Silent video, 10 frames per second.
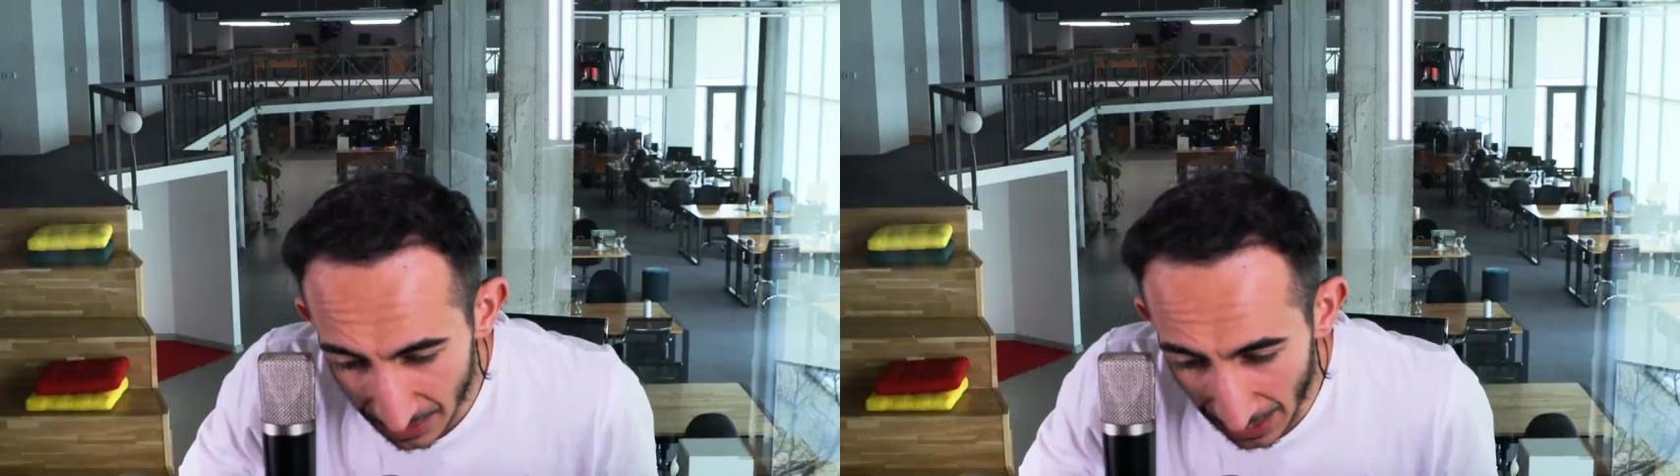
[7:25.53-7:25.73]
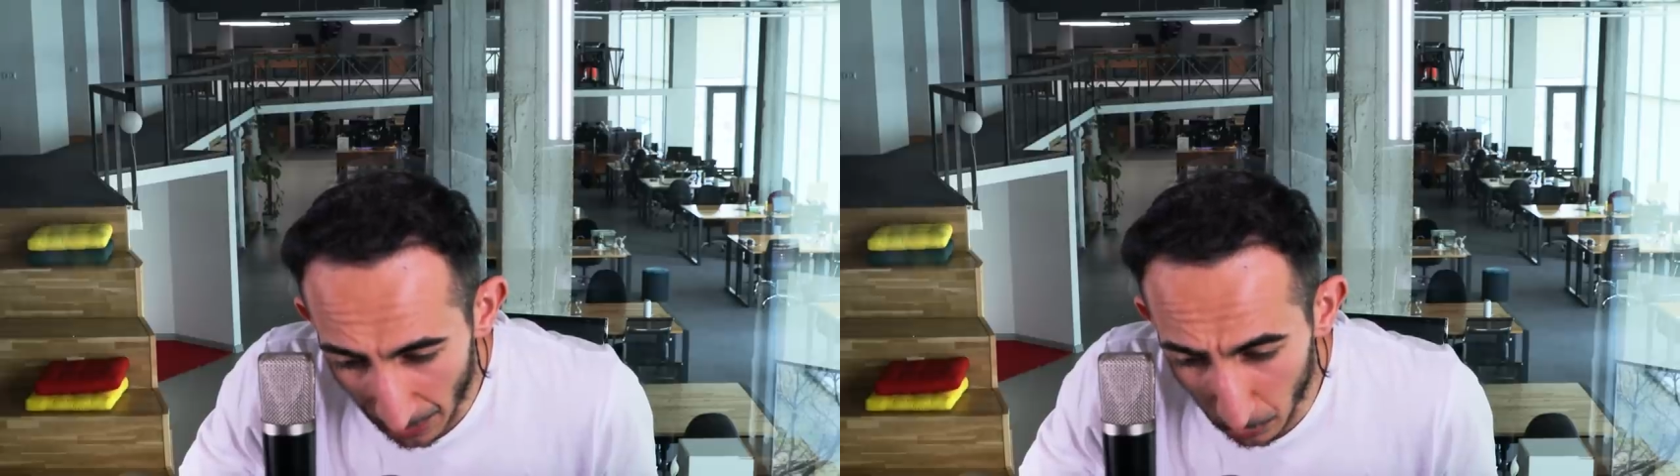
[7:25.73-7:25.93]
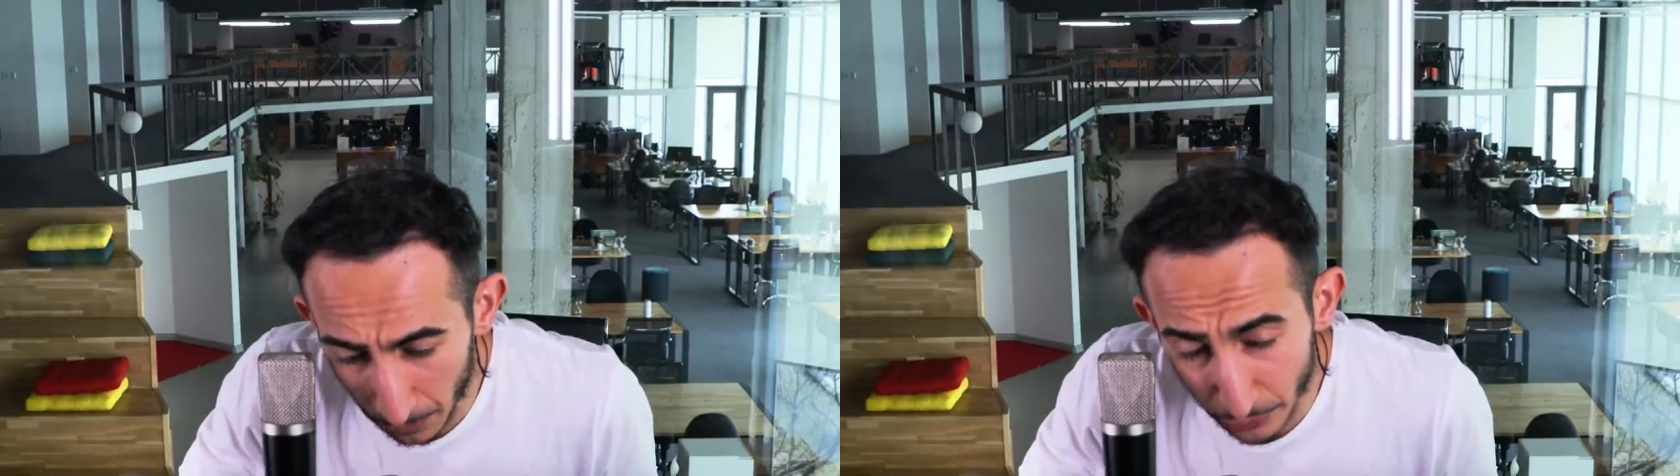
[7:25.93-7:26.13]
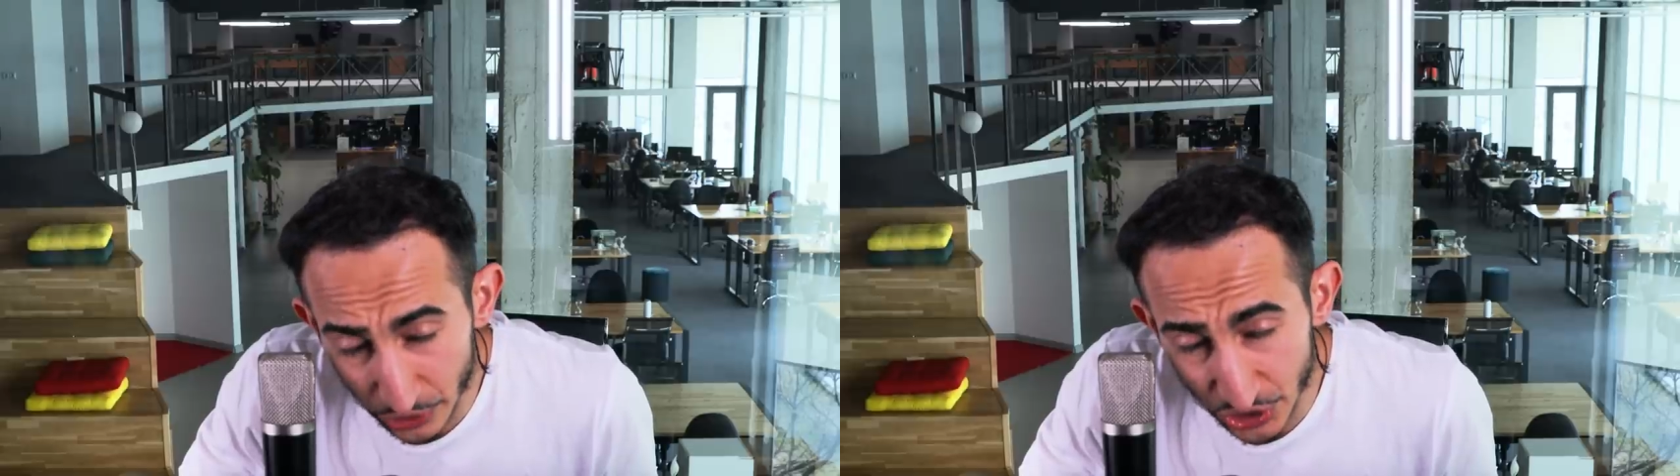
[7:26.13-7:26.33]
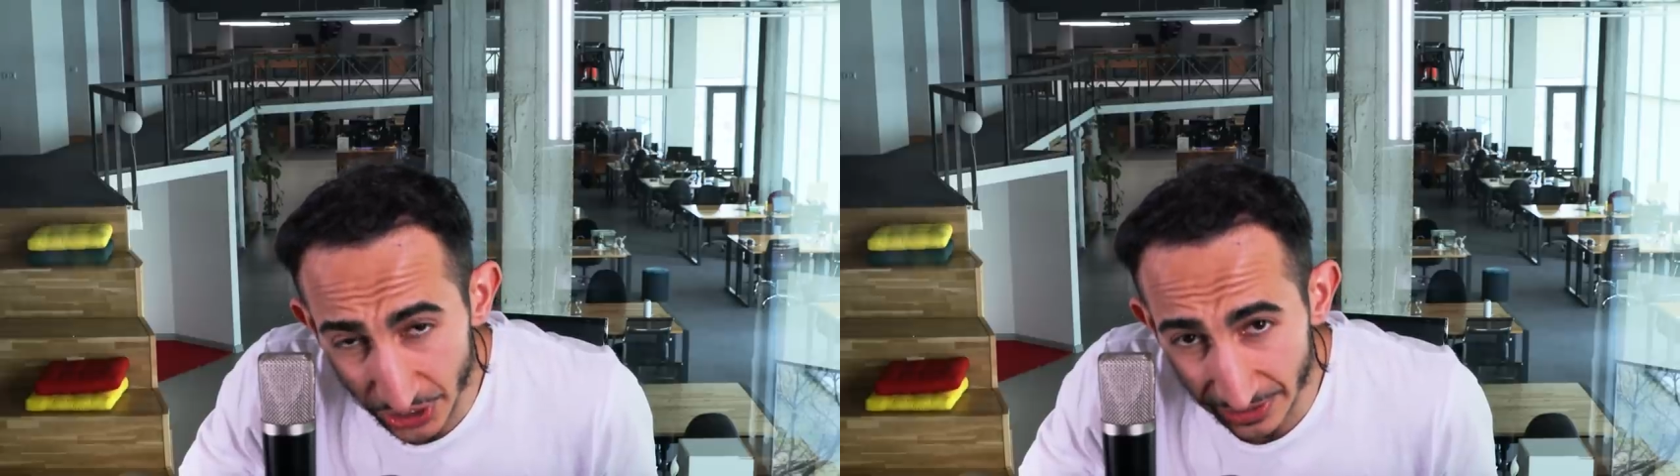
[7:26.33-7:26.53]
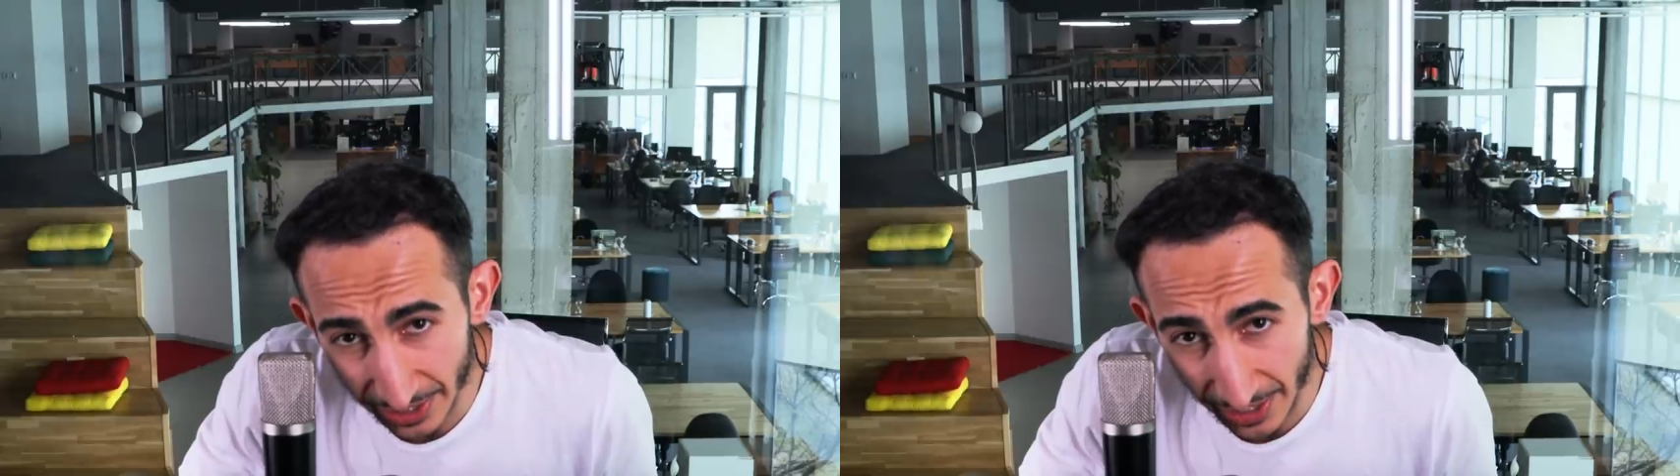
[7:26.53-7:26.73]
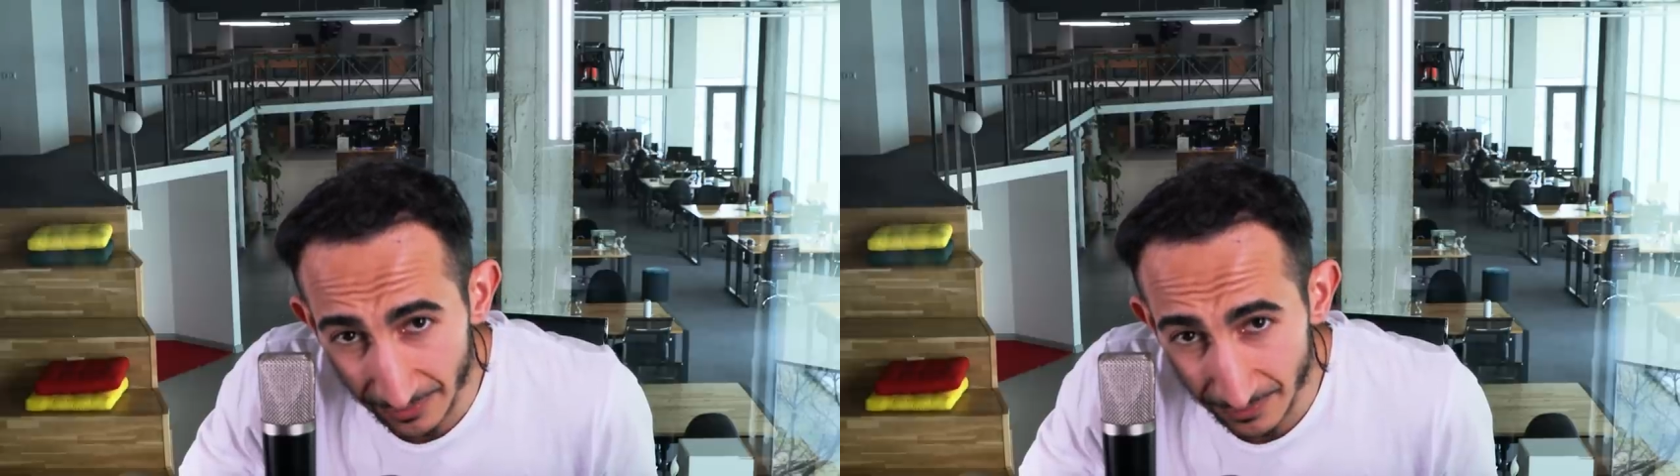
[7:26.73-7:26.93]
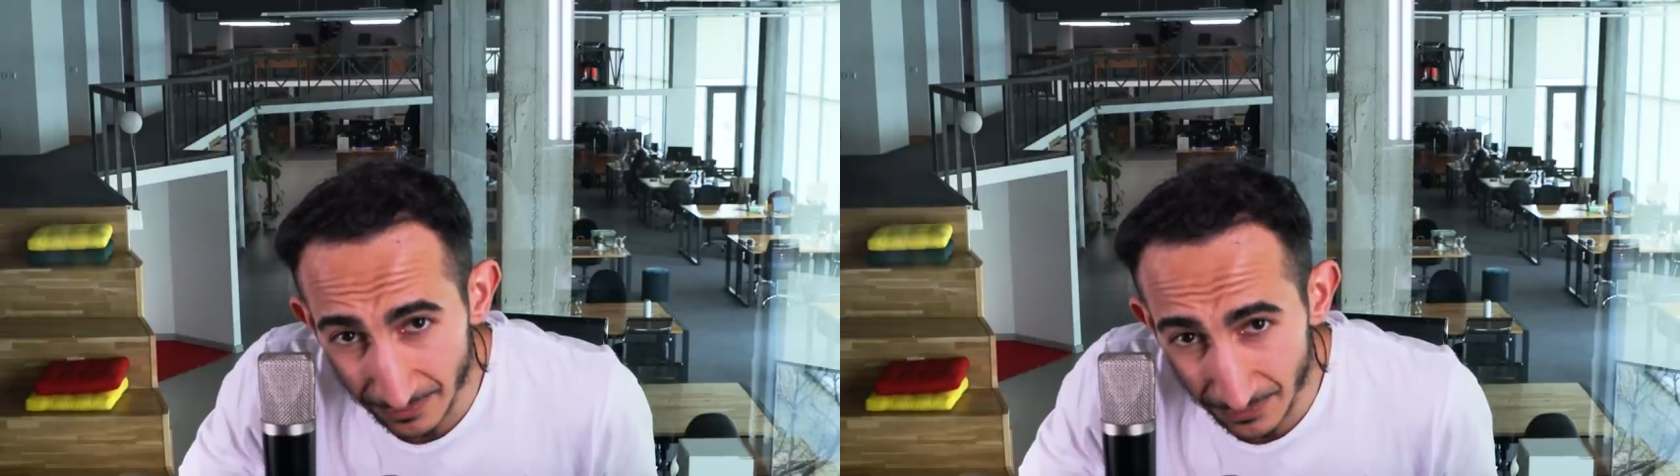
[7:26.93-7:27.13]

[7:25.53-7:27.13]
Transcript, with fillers: I will appreciate that.